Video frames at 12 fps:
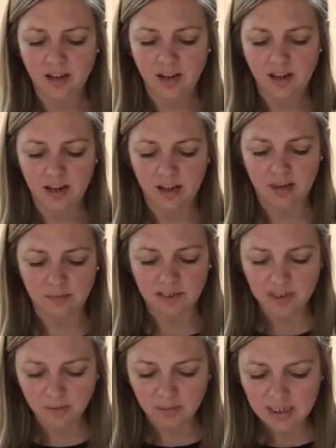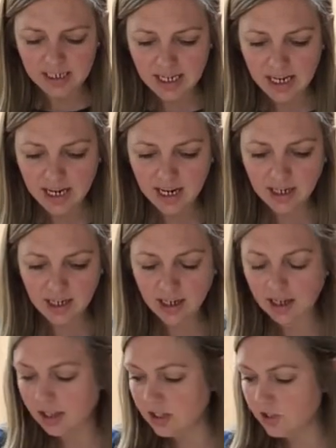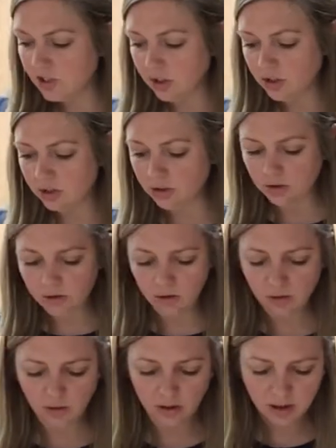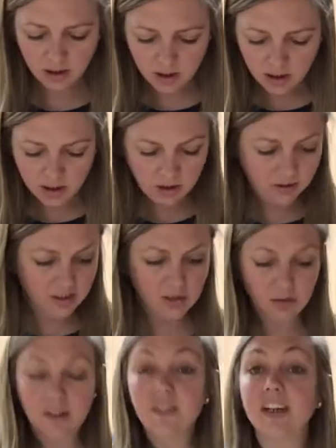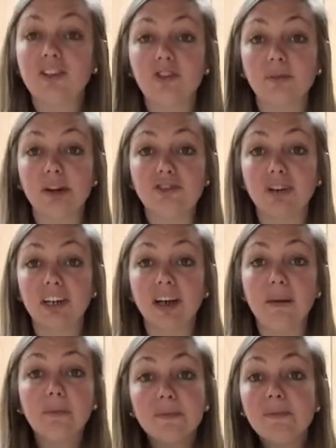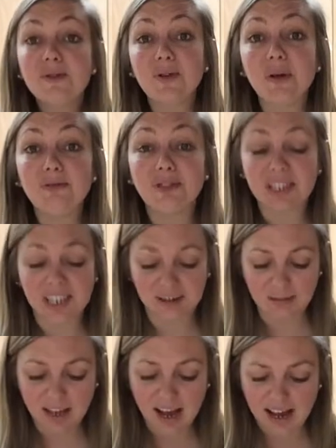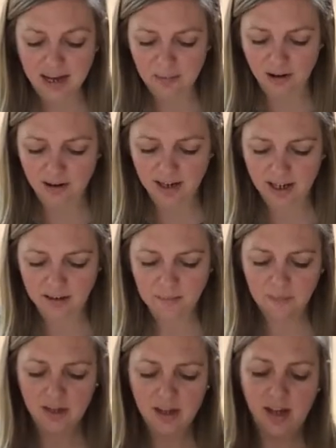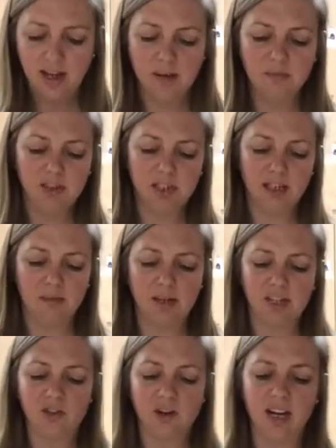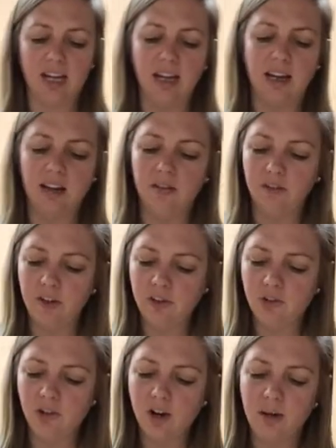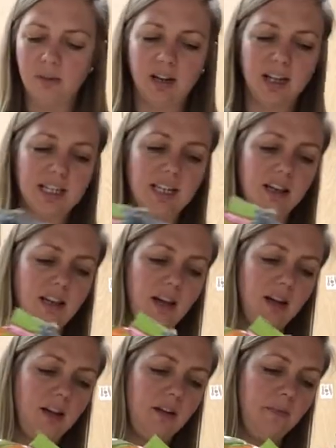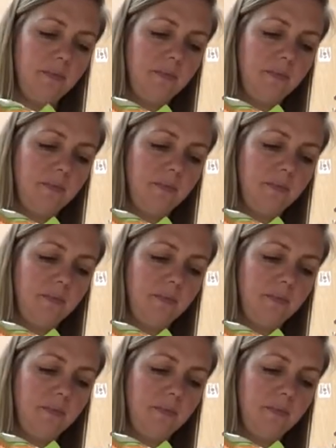So I'm going to take and do, I don't have an extra measuring cup, so I'm just going to eyeball it. I'm just going to make sure I get a few strawberries in there